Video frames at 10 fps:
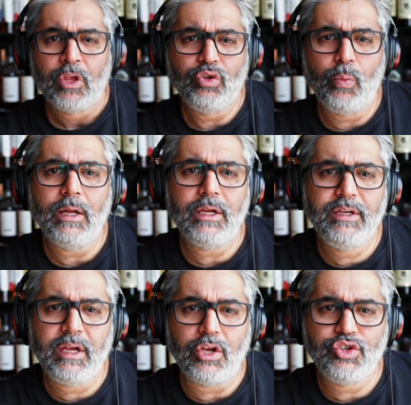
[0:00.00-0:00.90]
So well done,
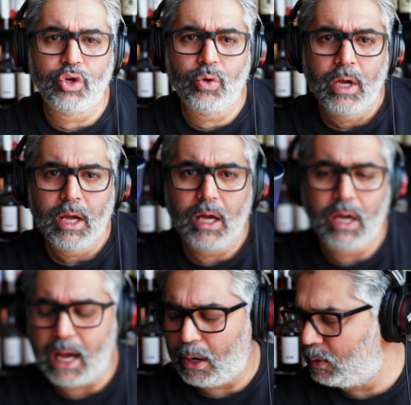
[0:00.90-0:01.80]
Diageo.
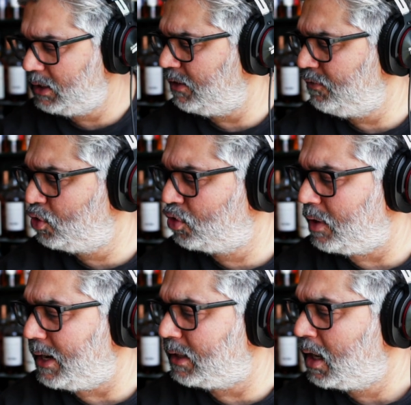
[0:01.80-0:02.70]
I will give you
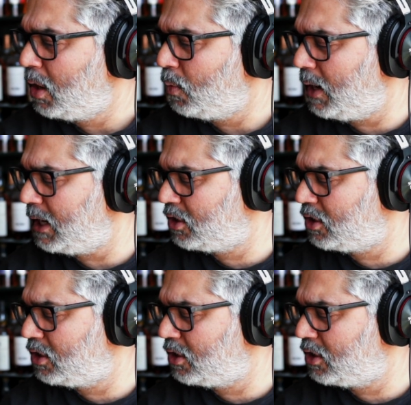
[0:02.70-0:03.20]
credit where